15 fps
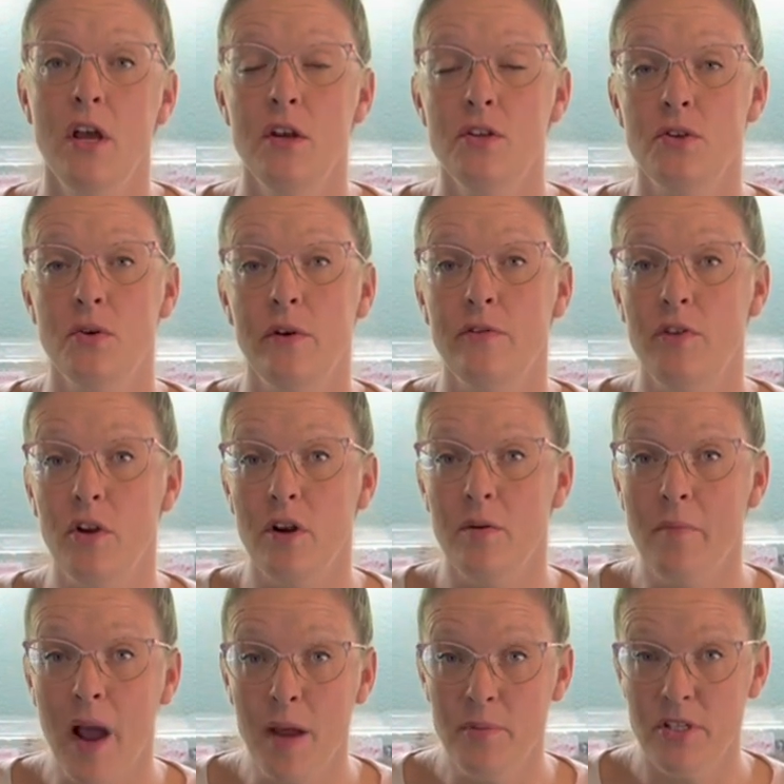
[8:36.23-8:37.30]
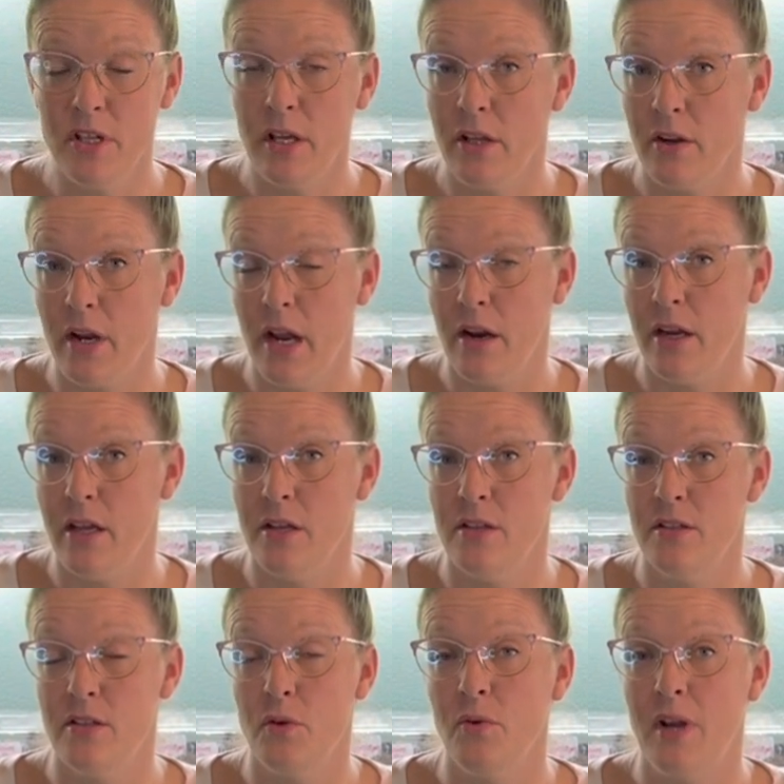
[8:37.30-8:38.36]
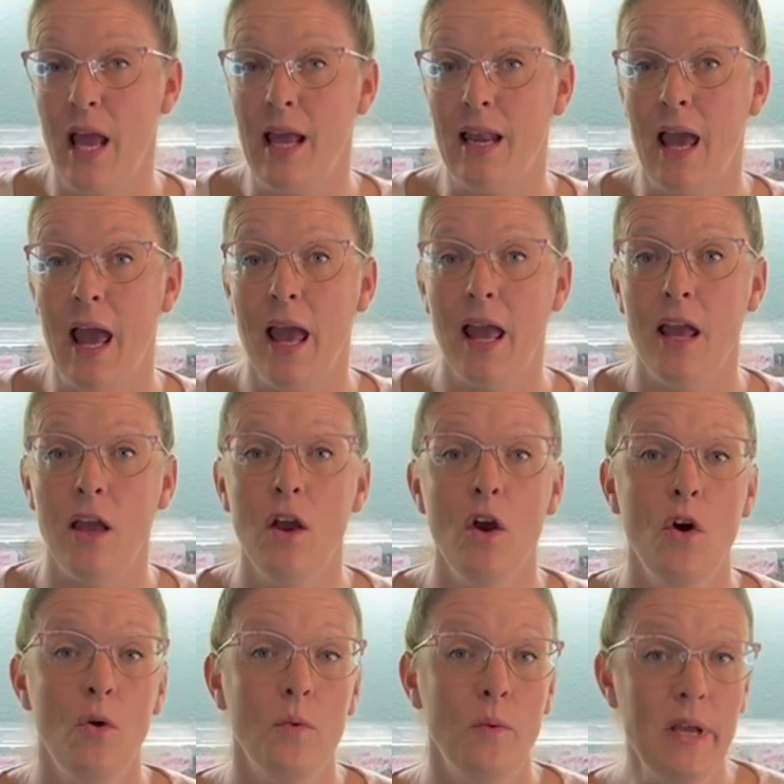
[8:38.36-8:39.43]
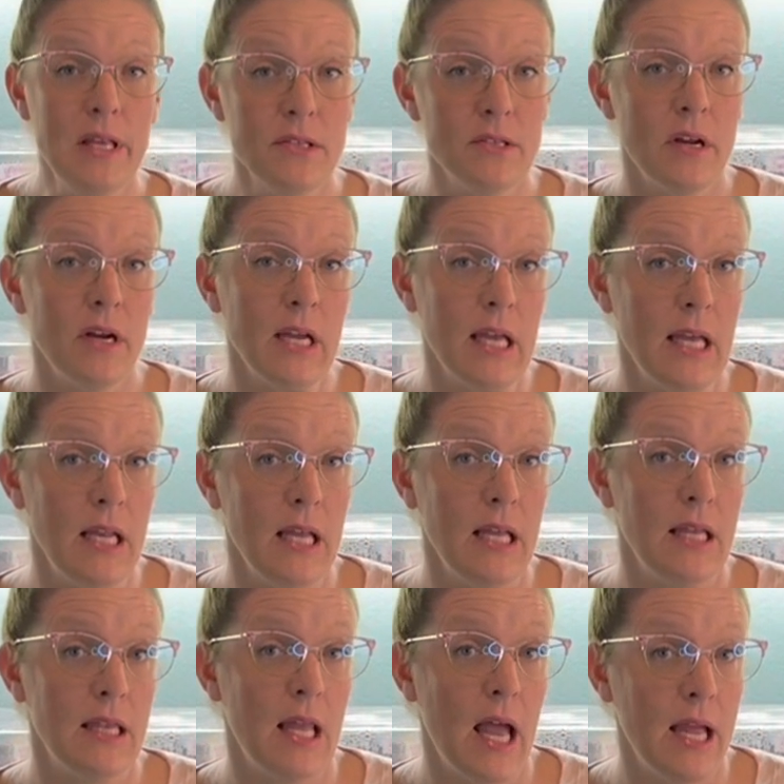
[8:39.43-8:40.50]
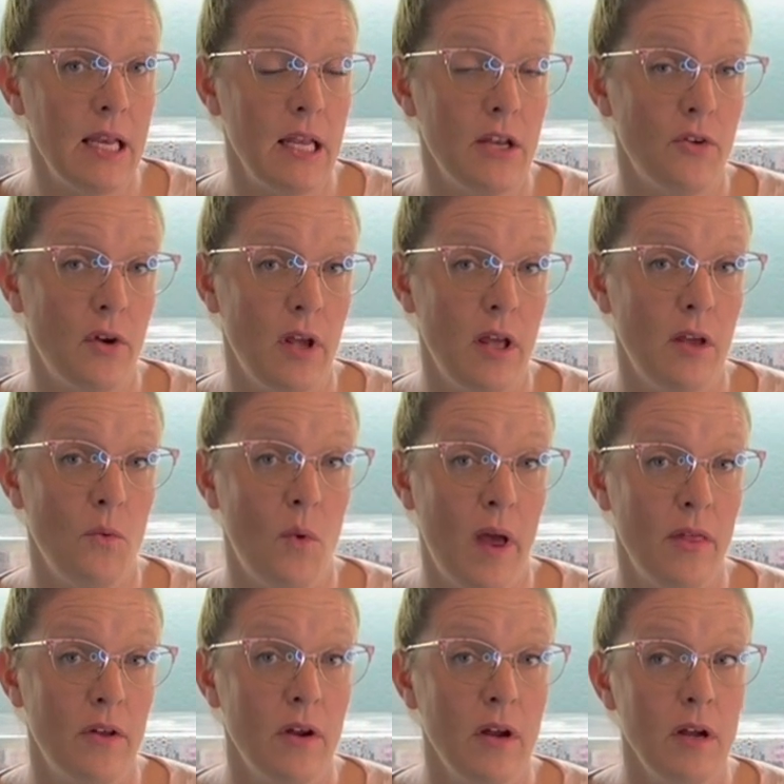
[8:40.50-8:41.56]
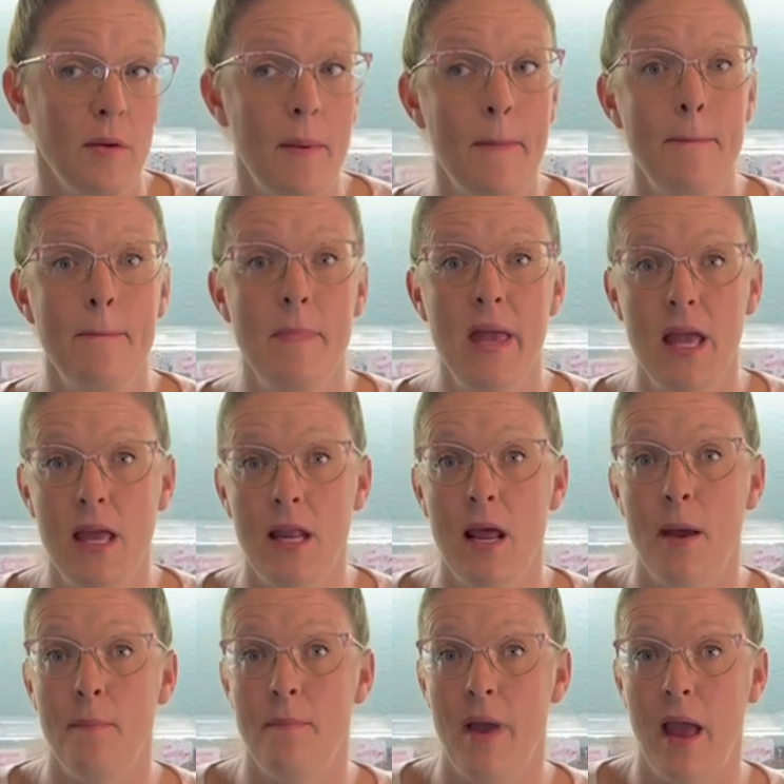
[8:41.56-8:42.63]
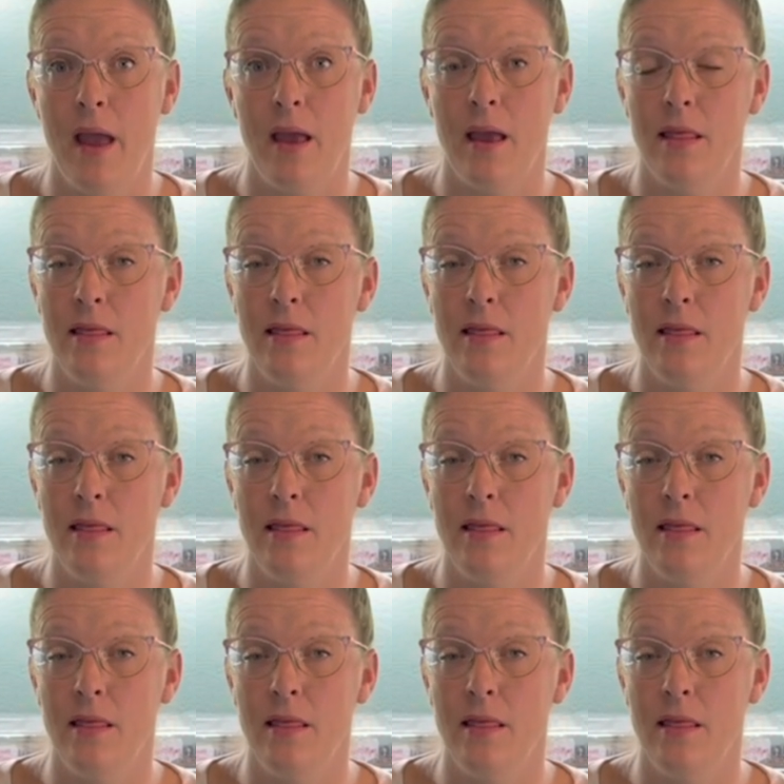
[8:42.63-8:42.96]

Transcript: So if you're in my particular area, zone eight A, we start hitting ninety degree weather mid-May.